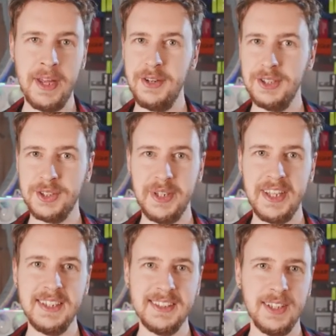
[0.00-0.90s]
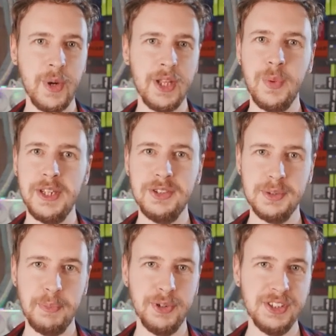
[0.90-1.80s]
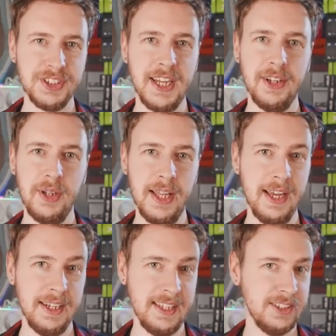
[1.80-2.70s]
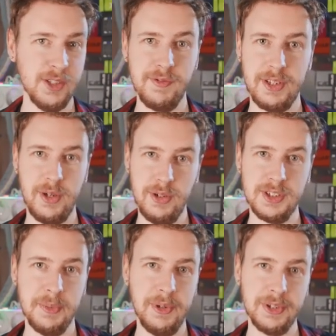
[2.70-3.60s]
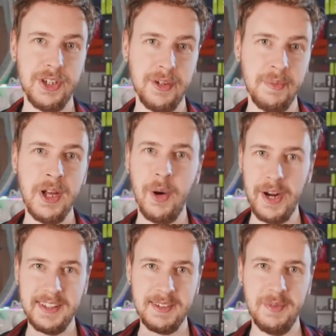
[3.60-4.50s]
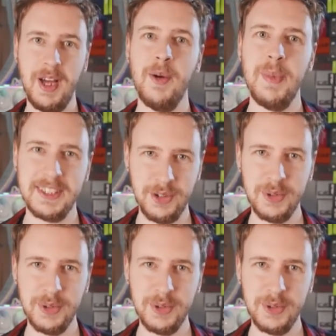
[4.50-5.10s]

there, just know that that is a great way to support the channel and get something awesome in return. Alright, now back to the